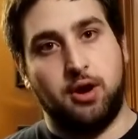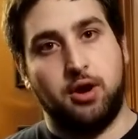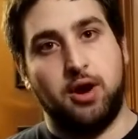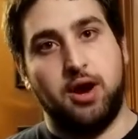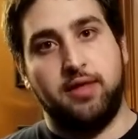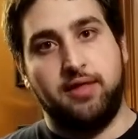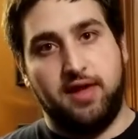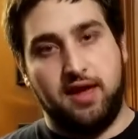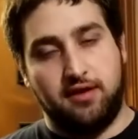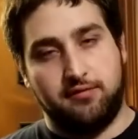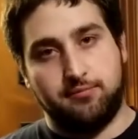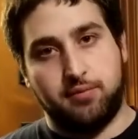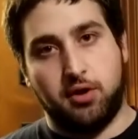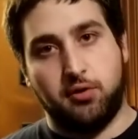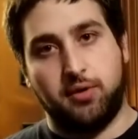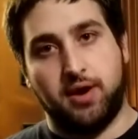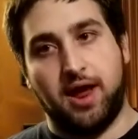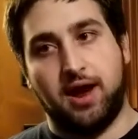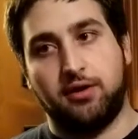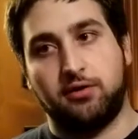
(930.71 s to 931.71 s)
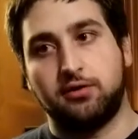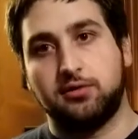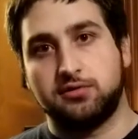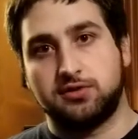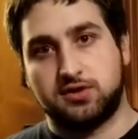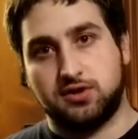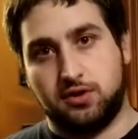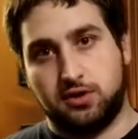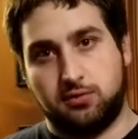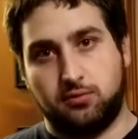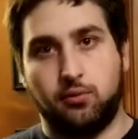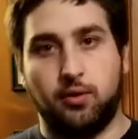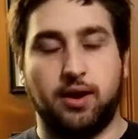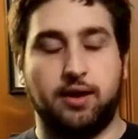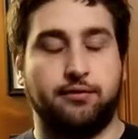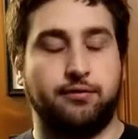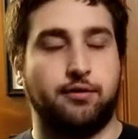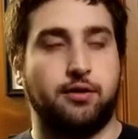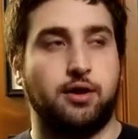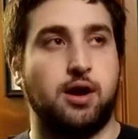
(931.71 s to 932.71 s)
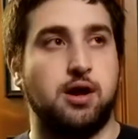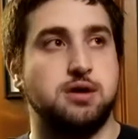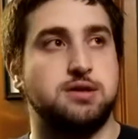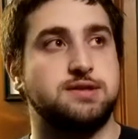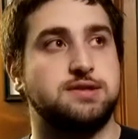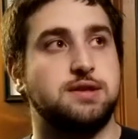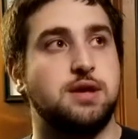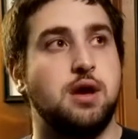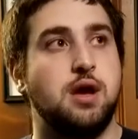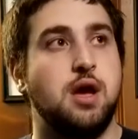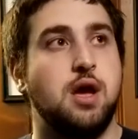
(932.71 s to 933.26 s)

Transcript: and they have bow and arrows or whatever else,